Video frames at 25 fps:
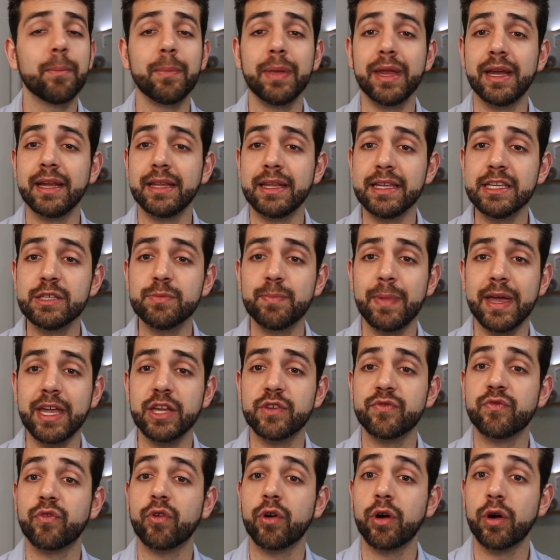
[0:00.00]
appear this
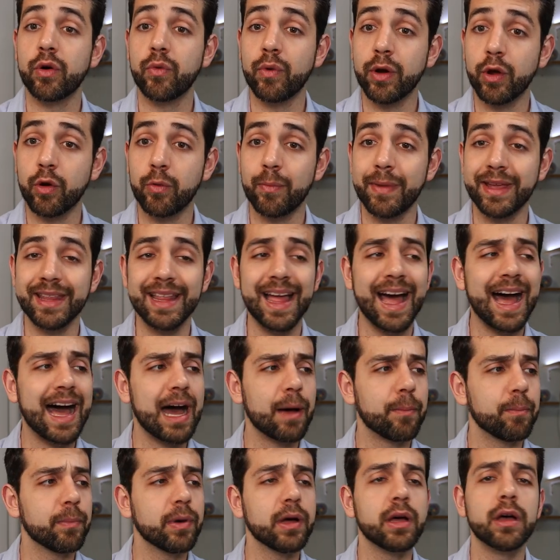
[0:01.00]
page for recommend
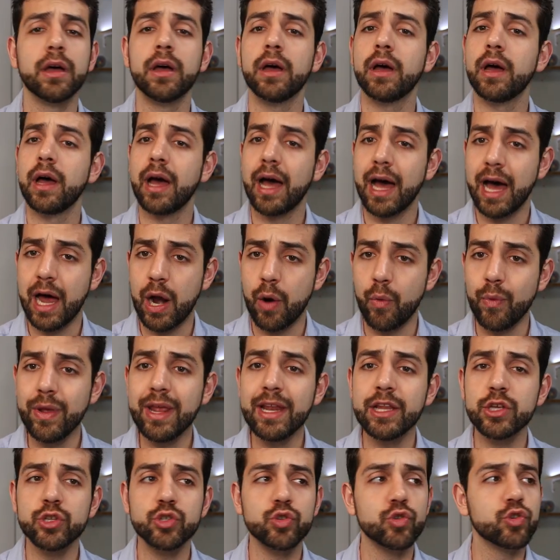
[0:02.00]
app. I
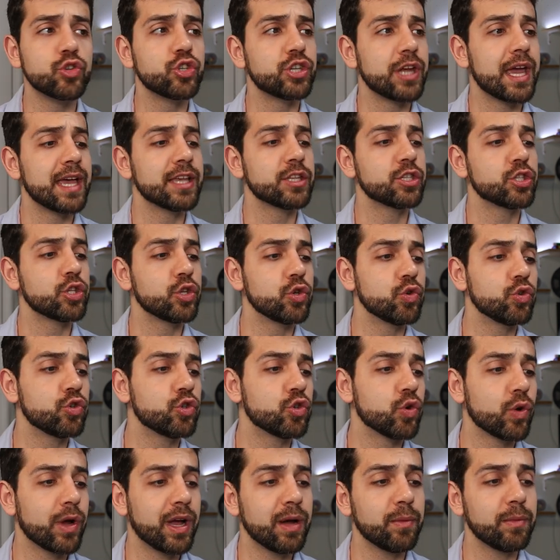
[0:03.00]
really suggest you
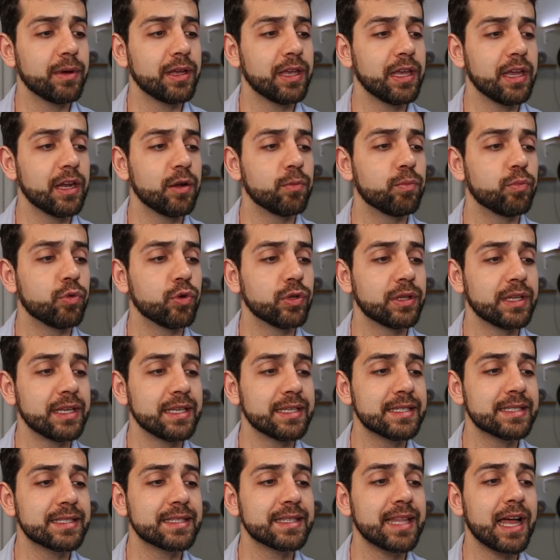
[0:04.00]
to come here and put
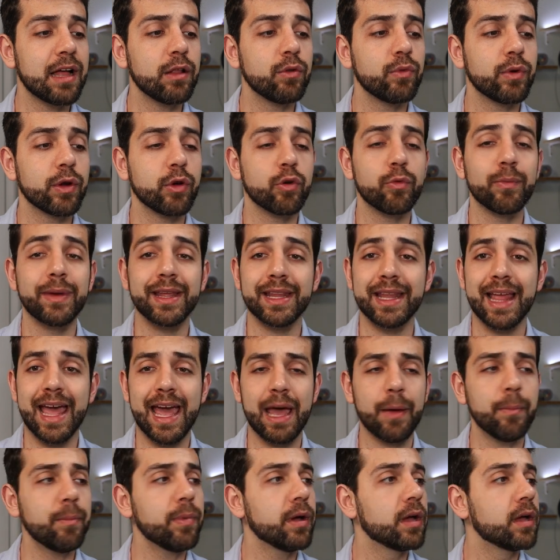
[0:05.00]
install recommend
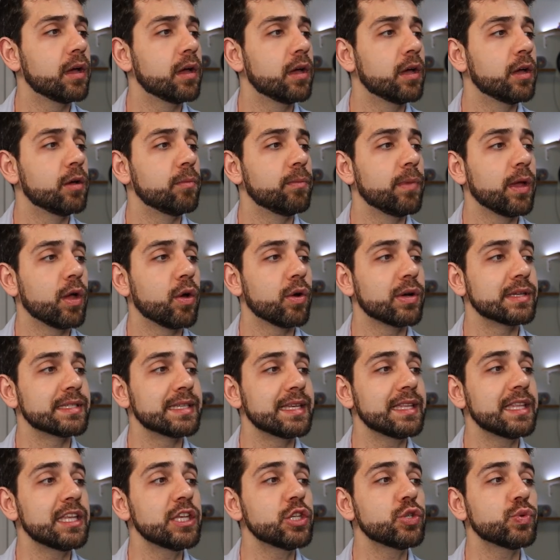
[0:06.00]
app,
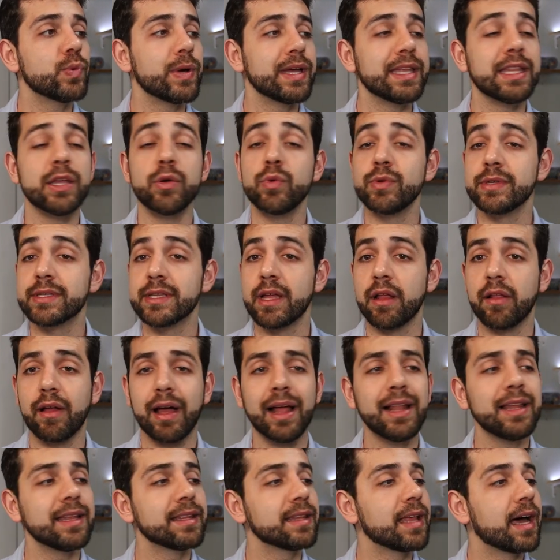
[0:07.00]
because in this way they will install
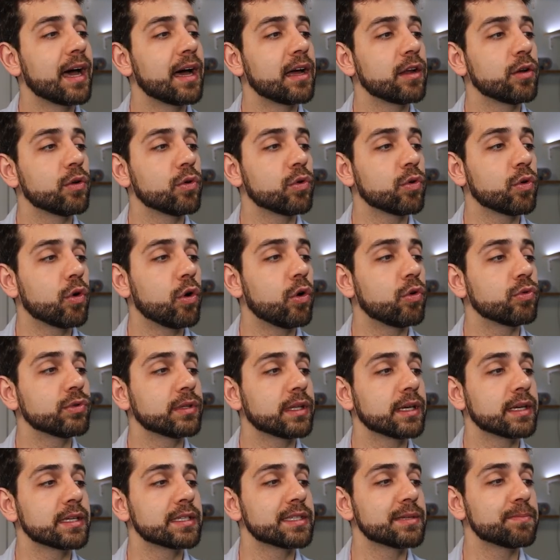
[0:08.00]
calendar,
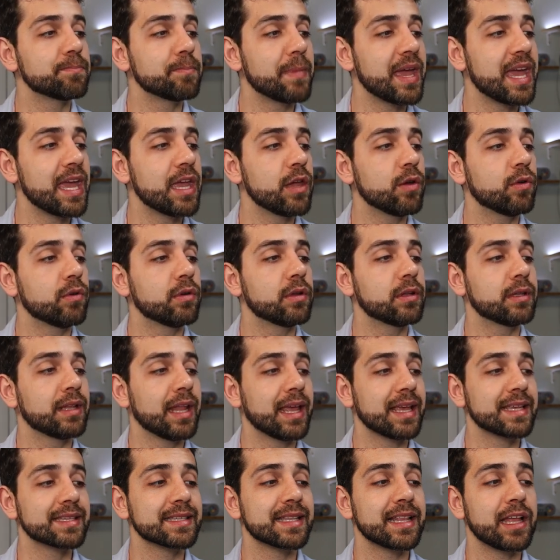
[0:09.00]
contacts, mail,
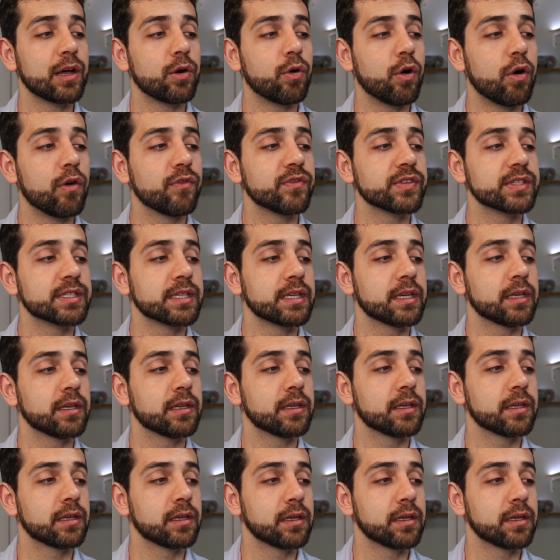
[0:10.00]
Nextcloud office,